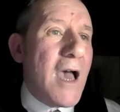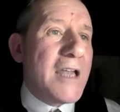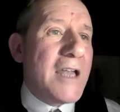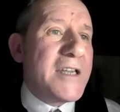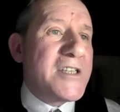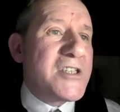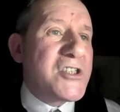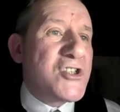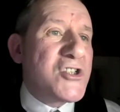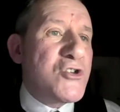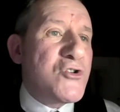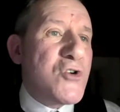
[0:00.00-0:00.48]

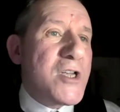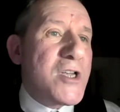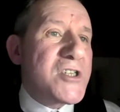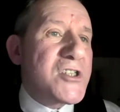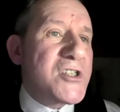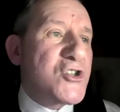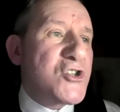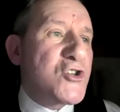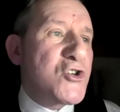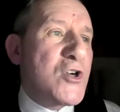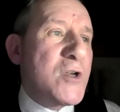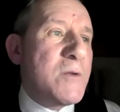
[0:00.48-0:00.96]
and its
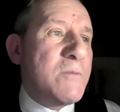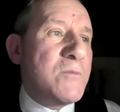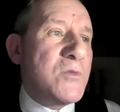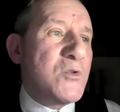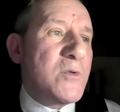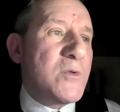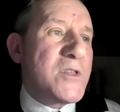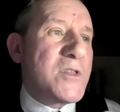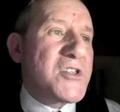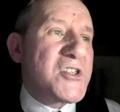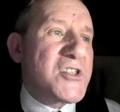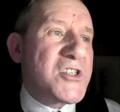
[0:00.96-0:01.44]
dress
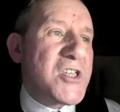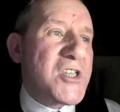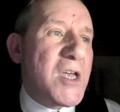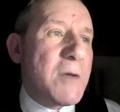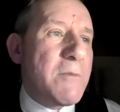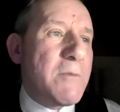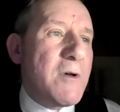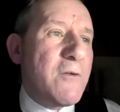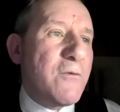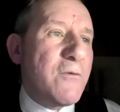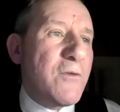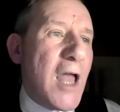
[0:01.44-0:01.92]
trimmed with
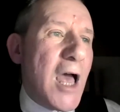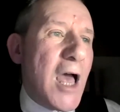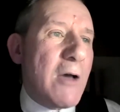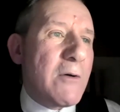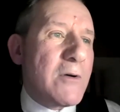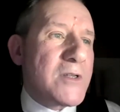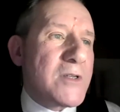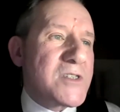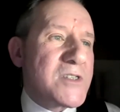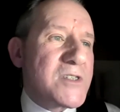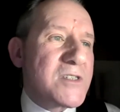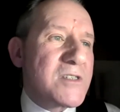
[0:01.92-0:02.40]
summer
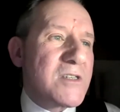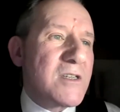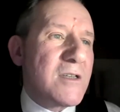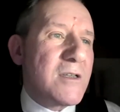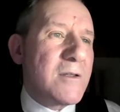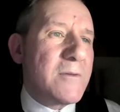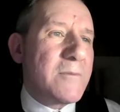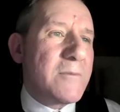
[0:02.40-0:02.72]
flowers.